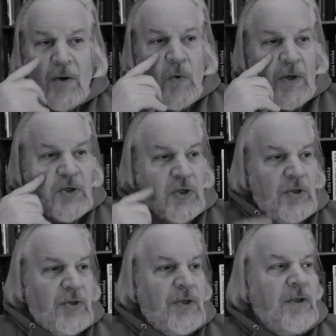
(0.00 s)

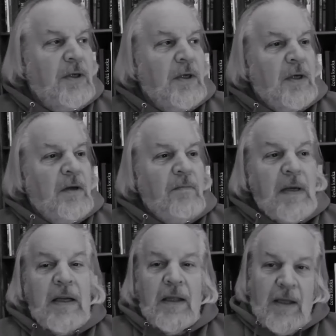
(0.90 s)
questions
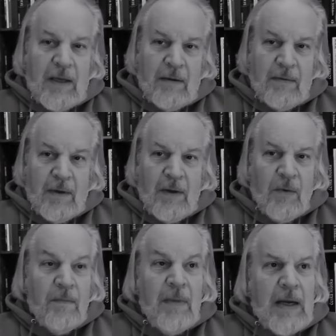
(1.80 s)
immediately,
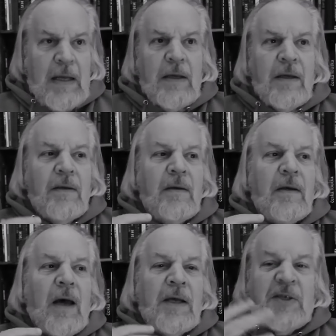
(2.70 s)
many
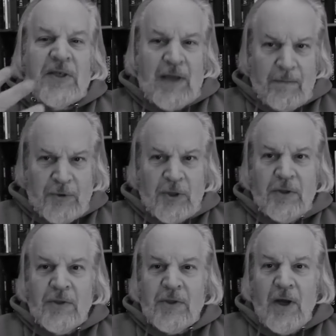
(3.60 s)

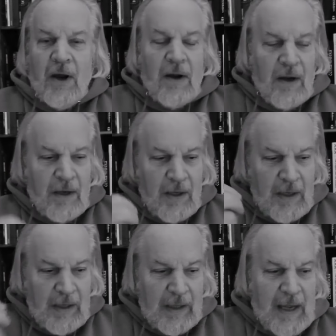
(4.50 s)
assumptions are
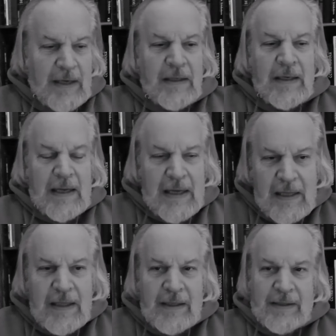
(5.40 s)
laden
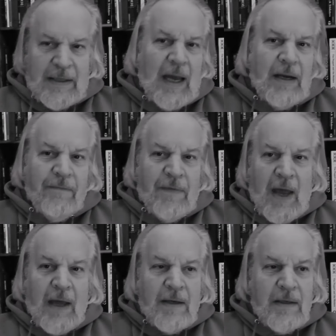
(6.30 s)
inside of
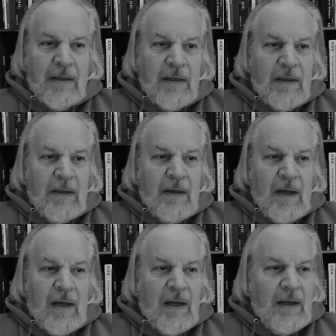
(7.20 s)
that
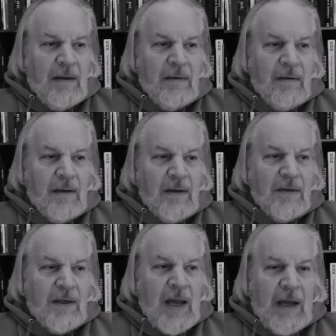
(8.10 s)

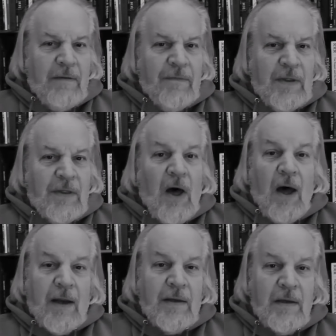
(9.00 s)
kind of a
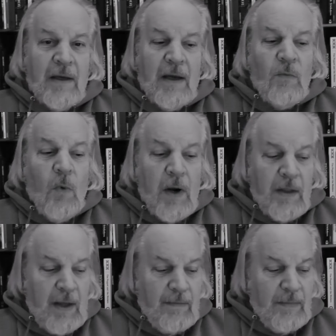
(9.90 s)
thought. And one
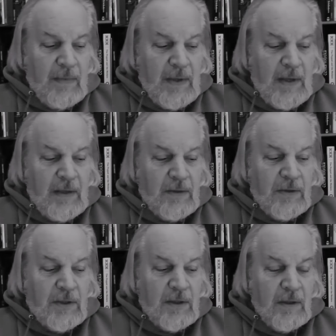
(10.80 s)
of them
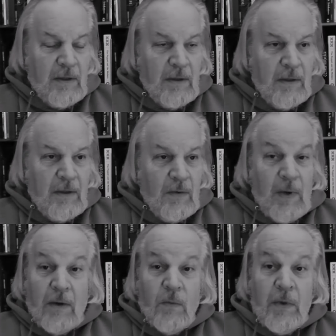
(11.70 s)
is,
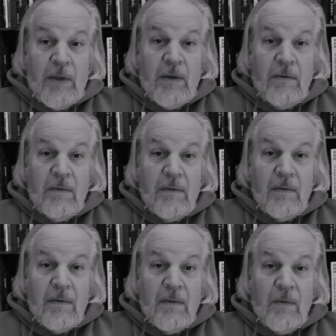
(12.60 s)
well, will you?
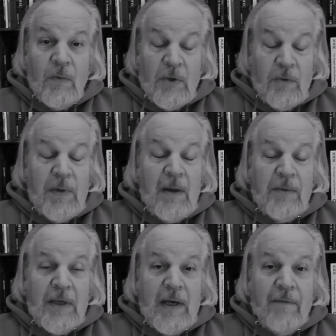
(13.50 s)
Will you be
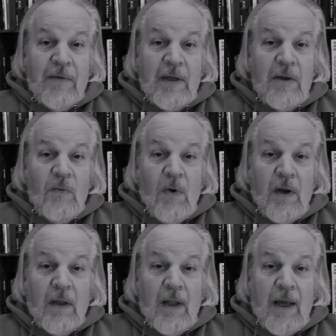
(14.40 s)
able to get everything you
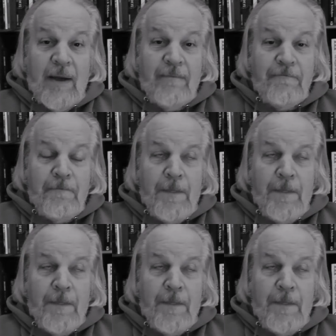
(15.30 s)
want online?